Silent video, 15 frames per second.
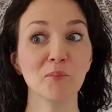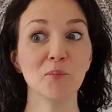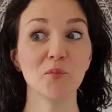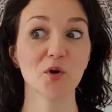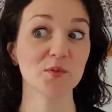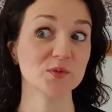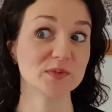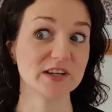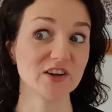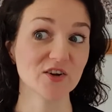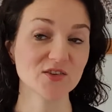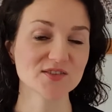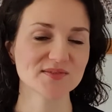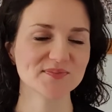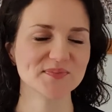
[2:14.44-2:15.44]
Probably
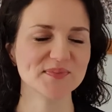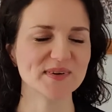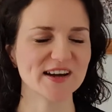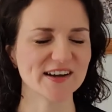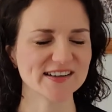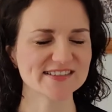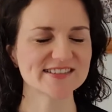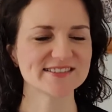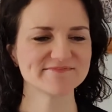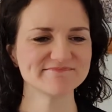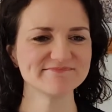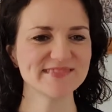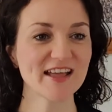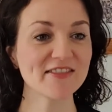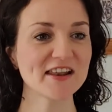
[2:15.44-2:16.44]
not, but
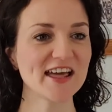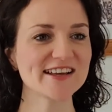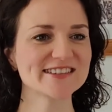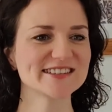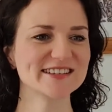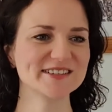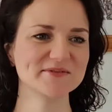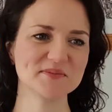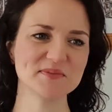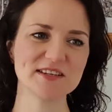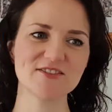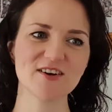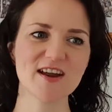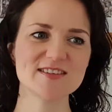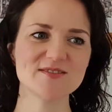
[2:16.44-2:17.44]
nonetheless, it would be
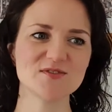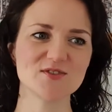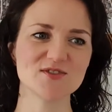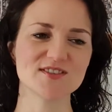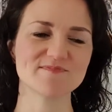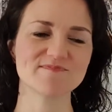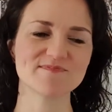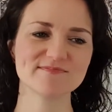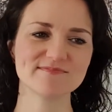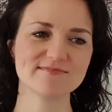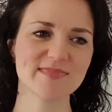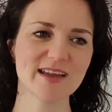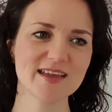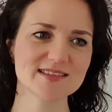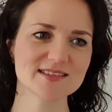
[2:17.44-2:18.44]
great if you could just
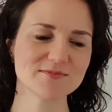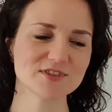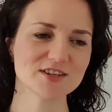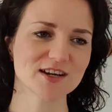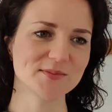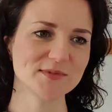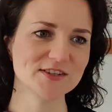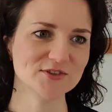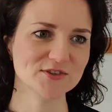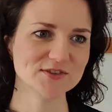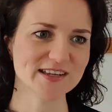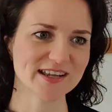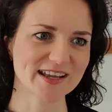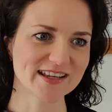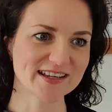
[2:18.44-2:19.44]
make some time in your
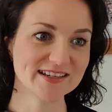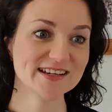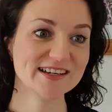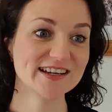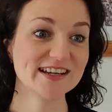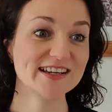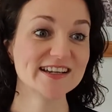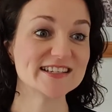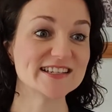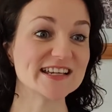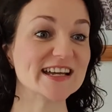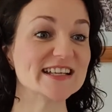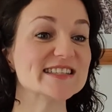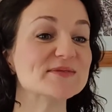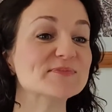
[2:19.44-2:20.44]
day to
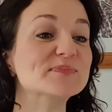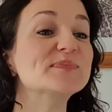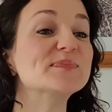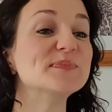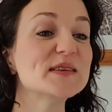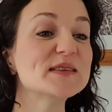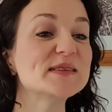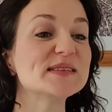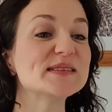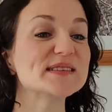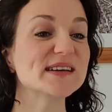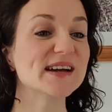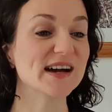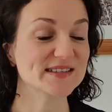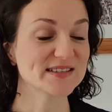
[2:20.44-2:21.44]
get some business
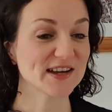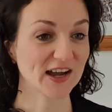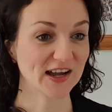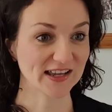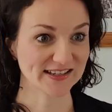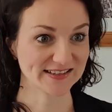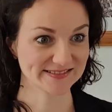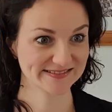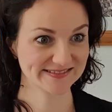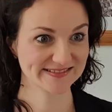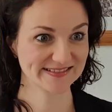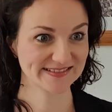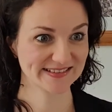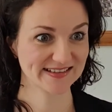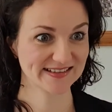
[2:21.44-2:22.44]
attire.
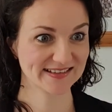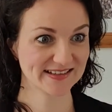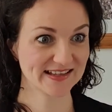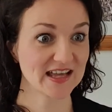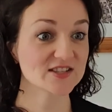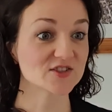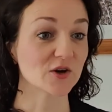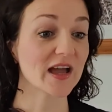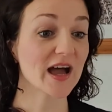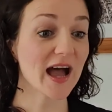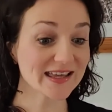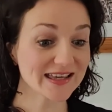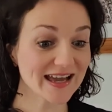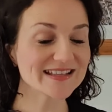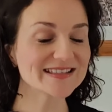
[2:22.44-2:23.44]
Sorry,
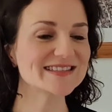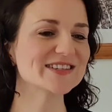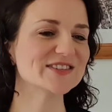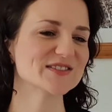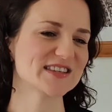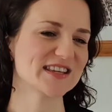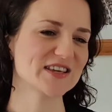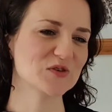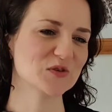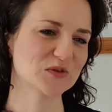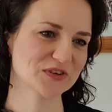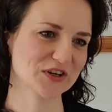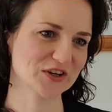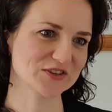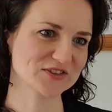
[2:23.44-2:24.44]
I can still see your
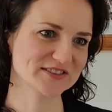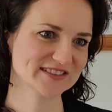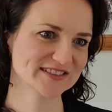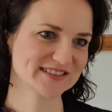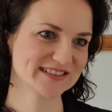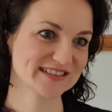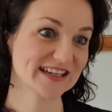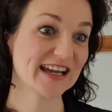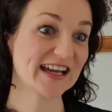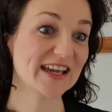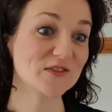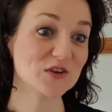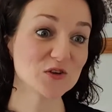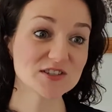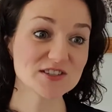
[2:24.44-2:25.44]
phone.
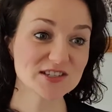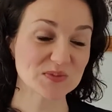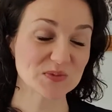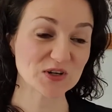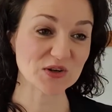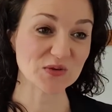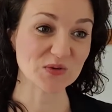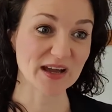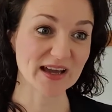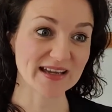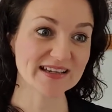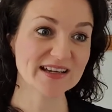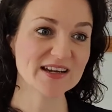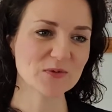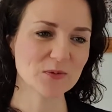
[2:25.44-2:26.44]
If you could just put it
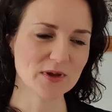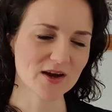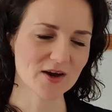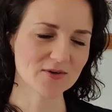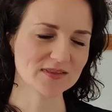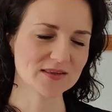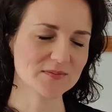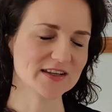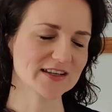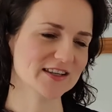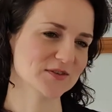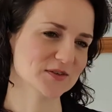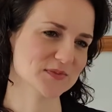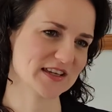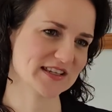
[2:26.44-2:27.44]
away, we are in the middle
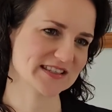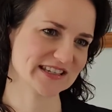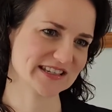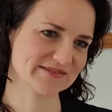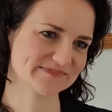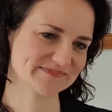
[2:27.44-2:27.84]
of a meeting.